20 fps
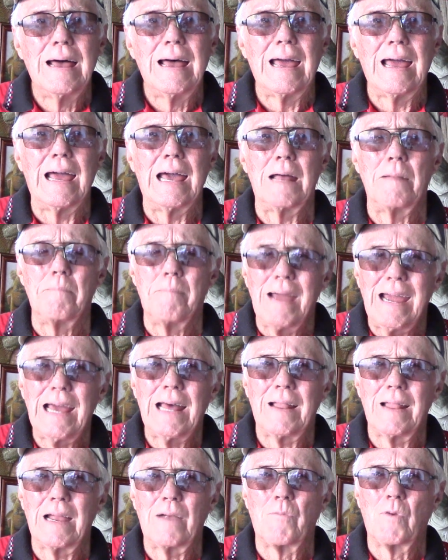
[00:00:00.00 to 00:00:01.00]
And
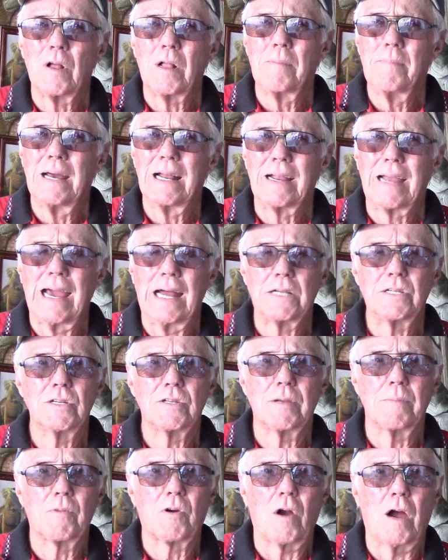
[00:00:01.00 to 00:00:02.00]
man, they've really been catching
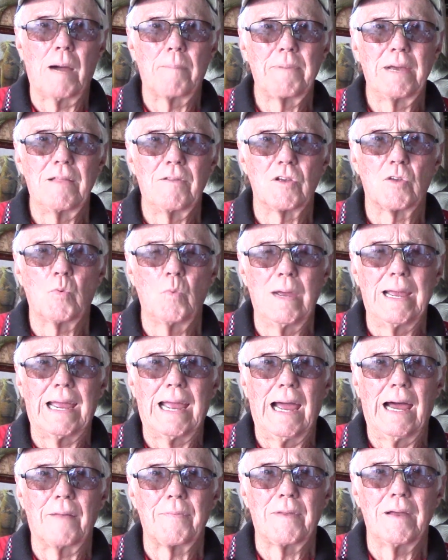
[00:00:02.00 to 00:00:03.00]
some crappie this
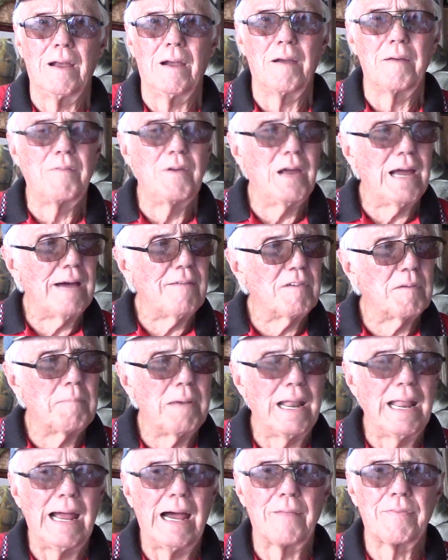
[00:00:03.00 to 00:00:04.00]
week out there. If you haven't
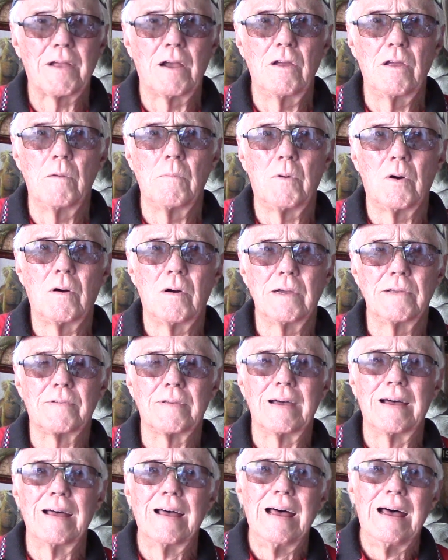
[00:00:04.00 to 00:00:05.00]
been out there, you
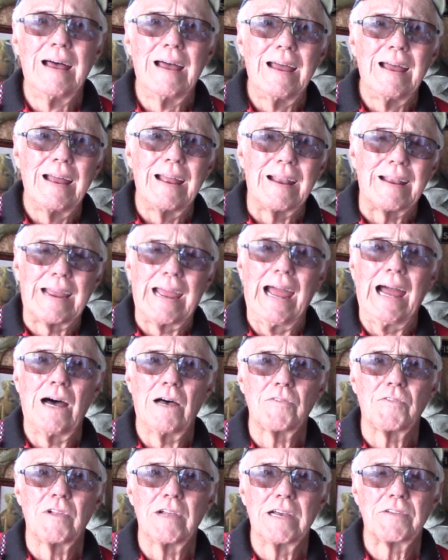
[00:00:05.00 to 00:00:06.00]
boys and
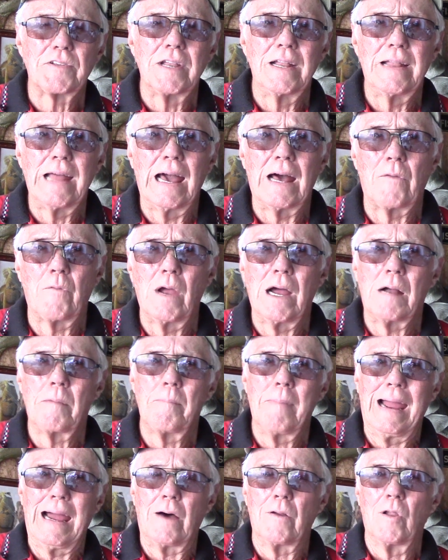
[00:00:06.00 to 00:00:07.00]
gals listening down around
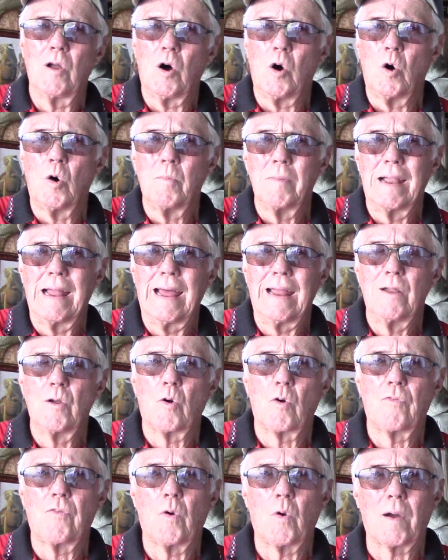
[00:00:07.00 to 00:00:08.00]
Mountain Home in that
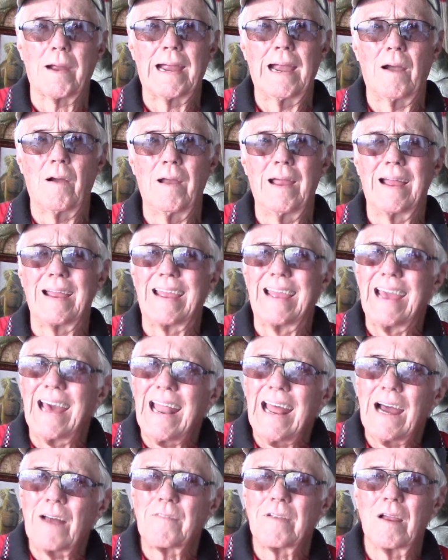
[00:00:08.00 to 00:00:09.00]
Norfolk area, get
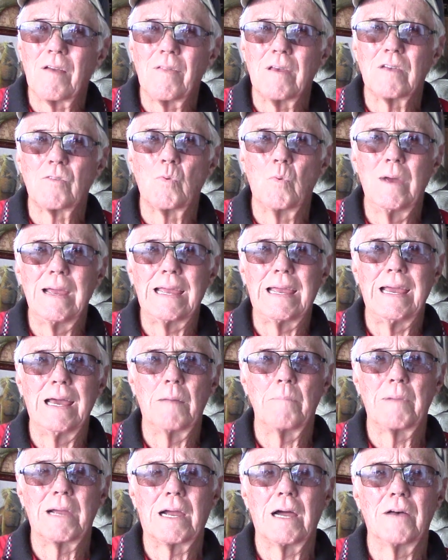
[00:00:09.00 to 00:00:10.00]
out there this
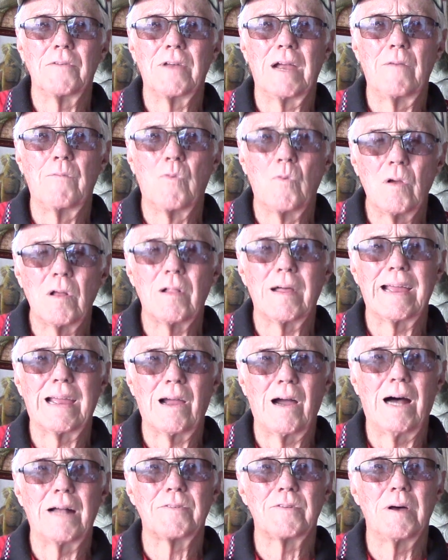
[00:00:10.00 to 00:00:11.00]
weekend because they've really
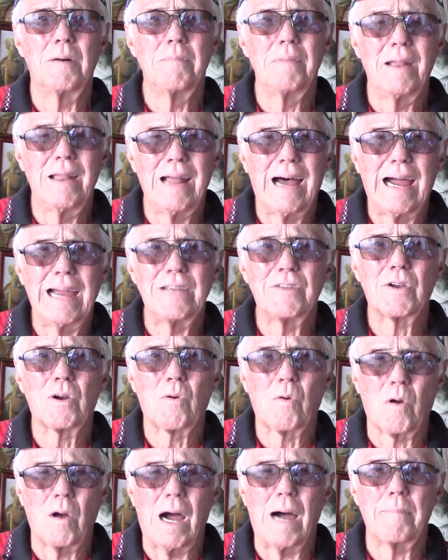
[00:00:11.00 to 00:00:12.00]
caught some nice
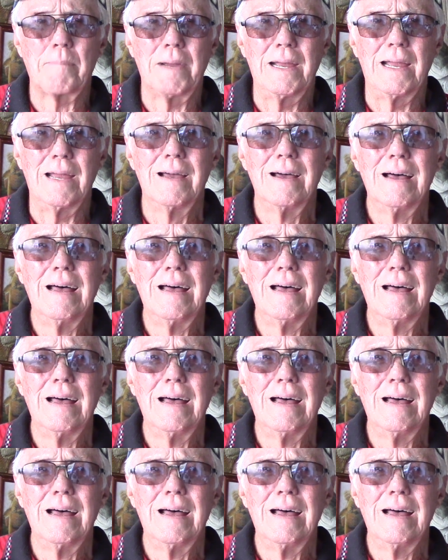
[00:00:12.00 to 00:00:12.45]
crappie